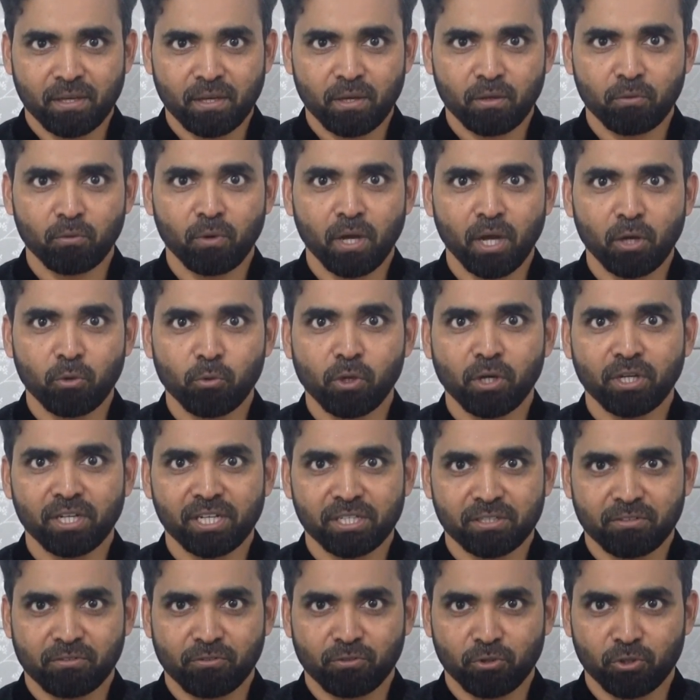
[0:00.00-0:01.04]
While
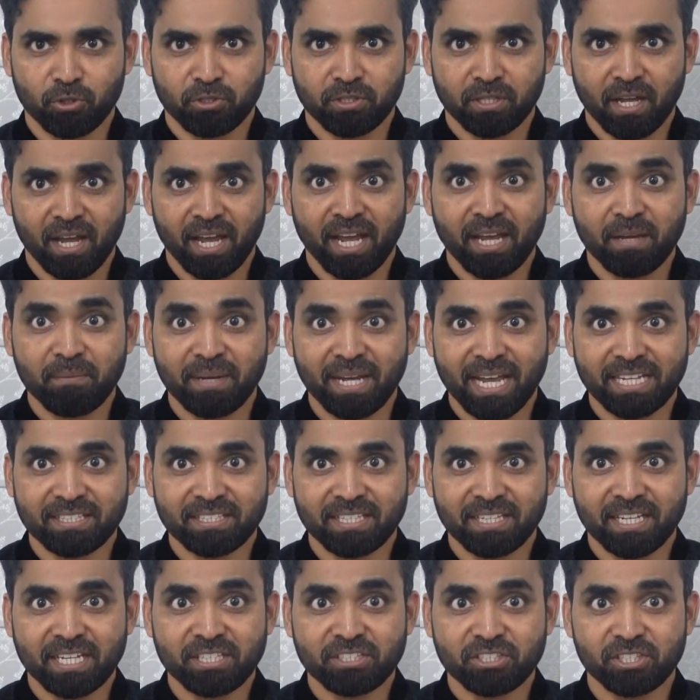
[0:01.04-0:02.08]
working full-time as
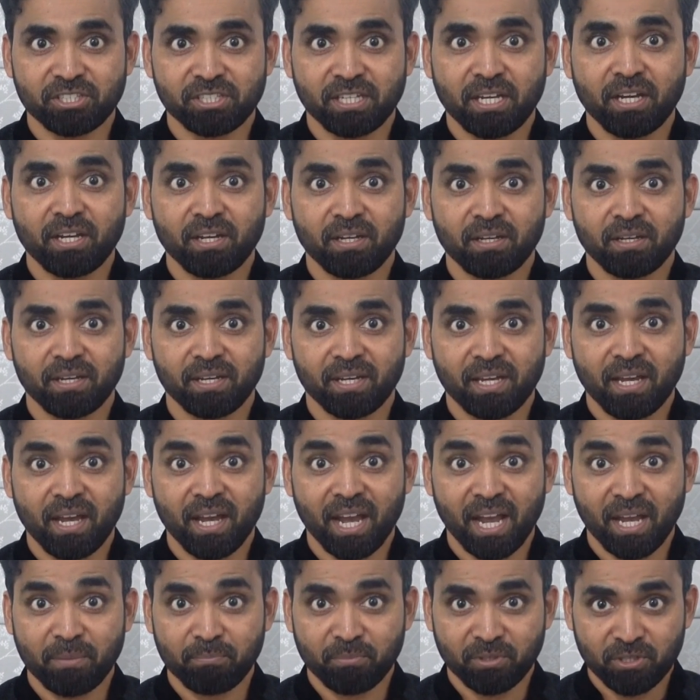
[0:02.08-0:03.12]
an engineer,
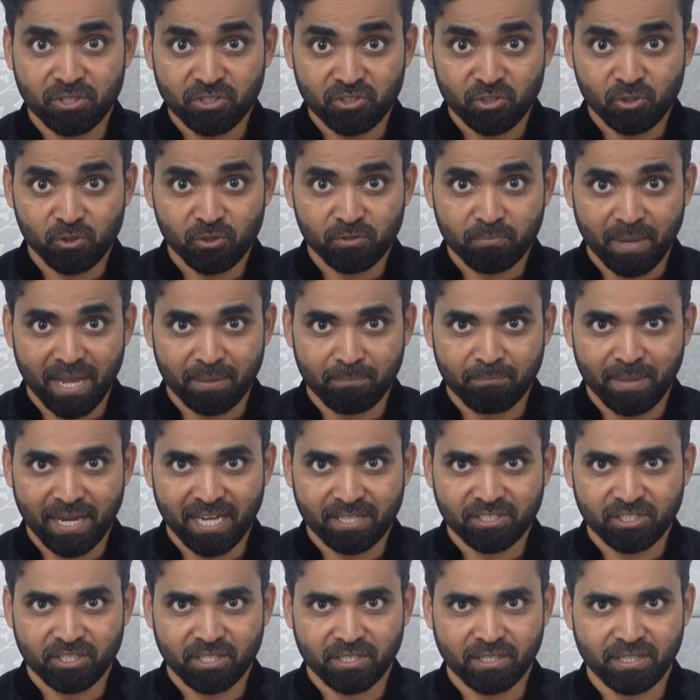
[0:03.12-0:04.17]
I pursued my
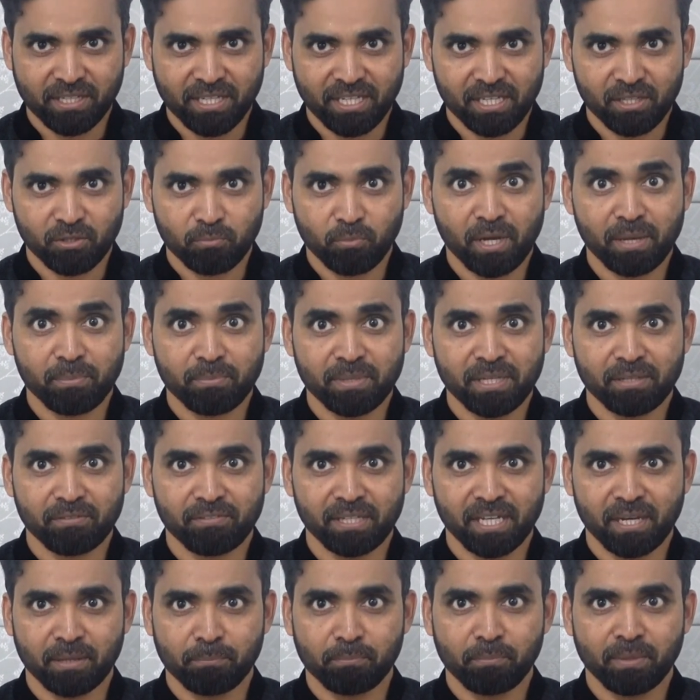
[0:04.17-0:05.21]
passion in web
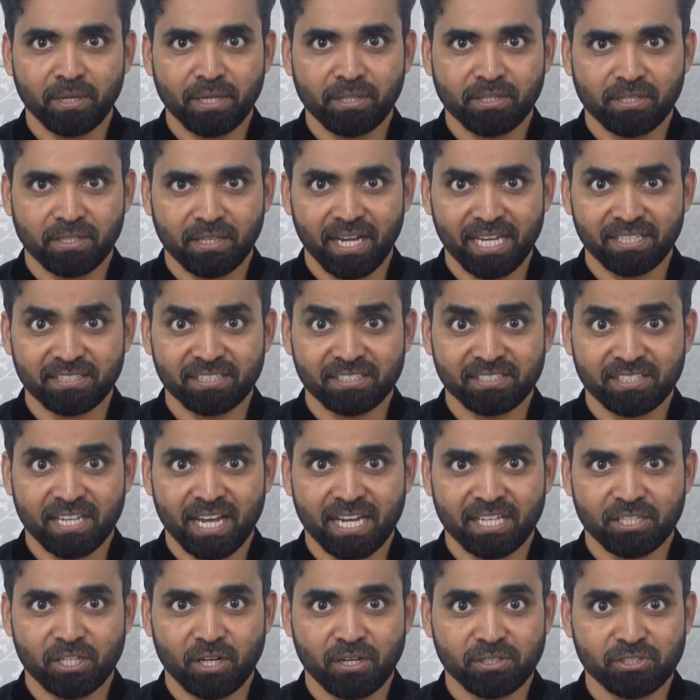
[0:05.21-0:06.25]
development as a
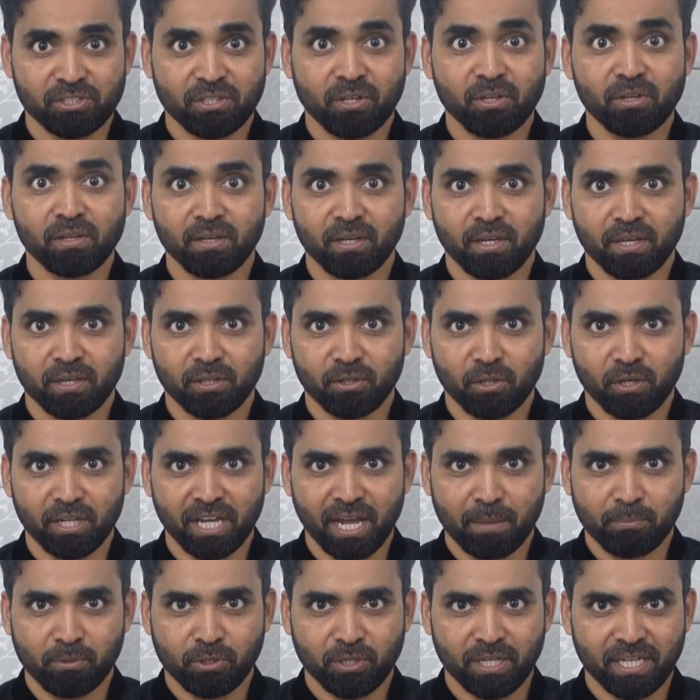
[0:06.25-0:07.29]
side hustle,
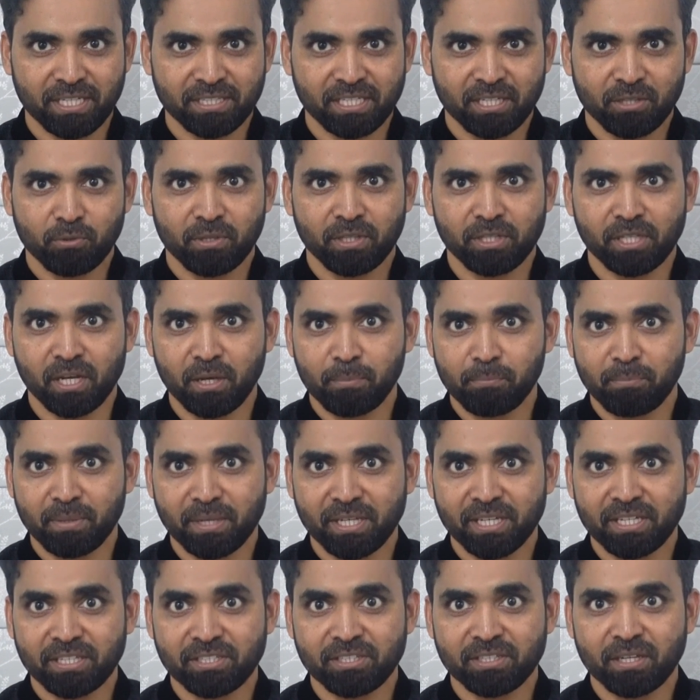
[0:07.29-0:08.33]
collaborating with
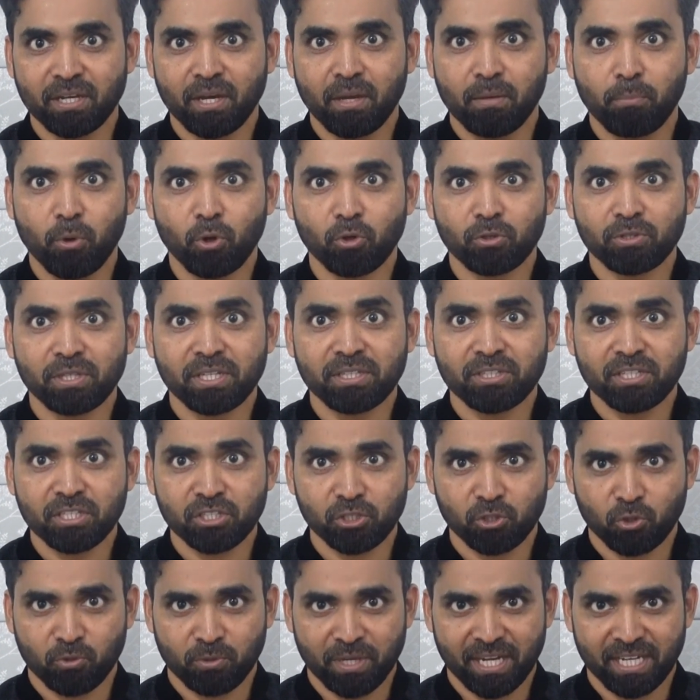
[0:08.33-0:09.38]
companies both in the
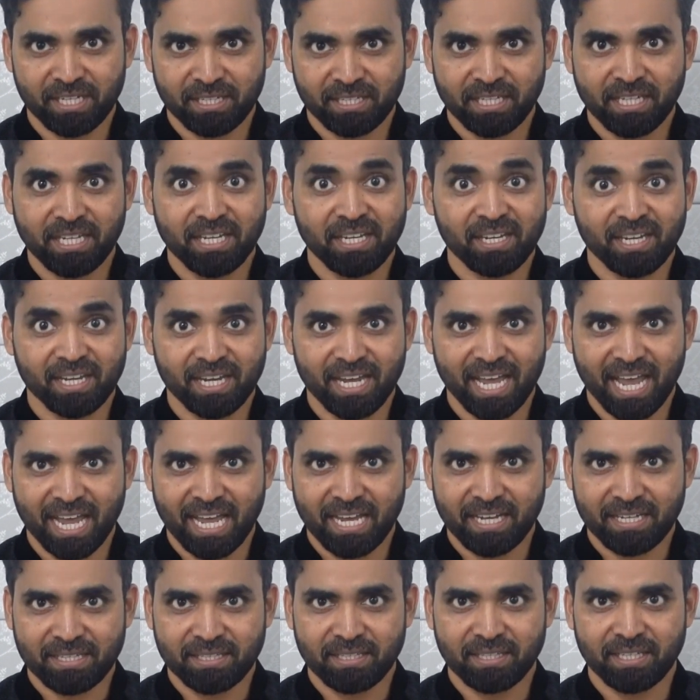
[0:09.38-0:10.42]
UAE
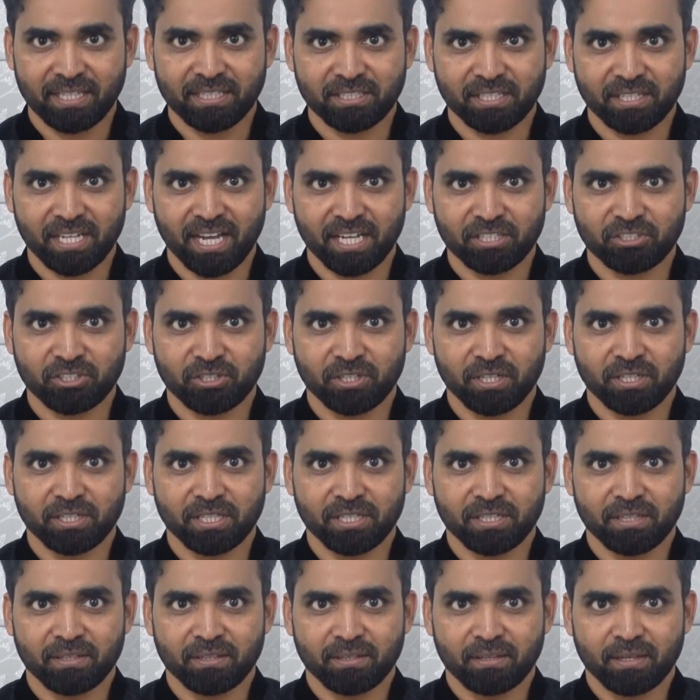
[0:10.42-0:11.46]
and
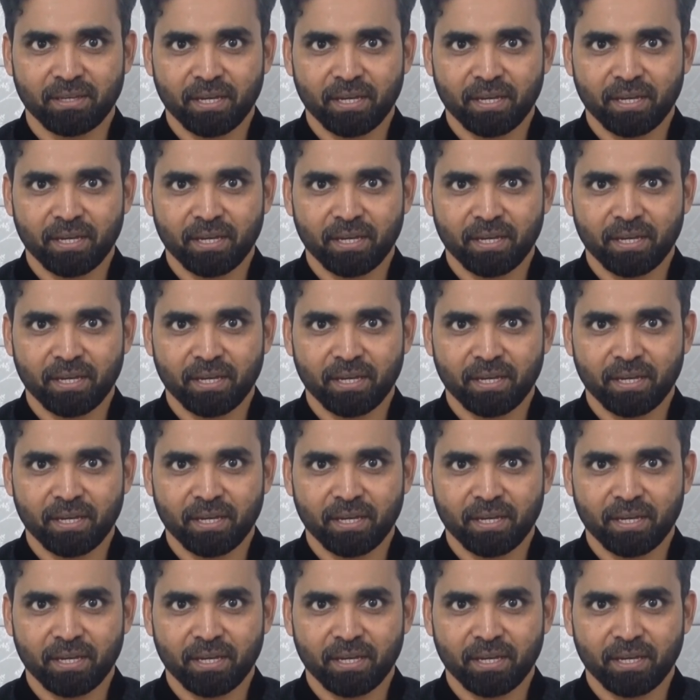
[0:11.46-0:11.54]
internationally.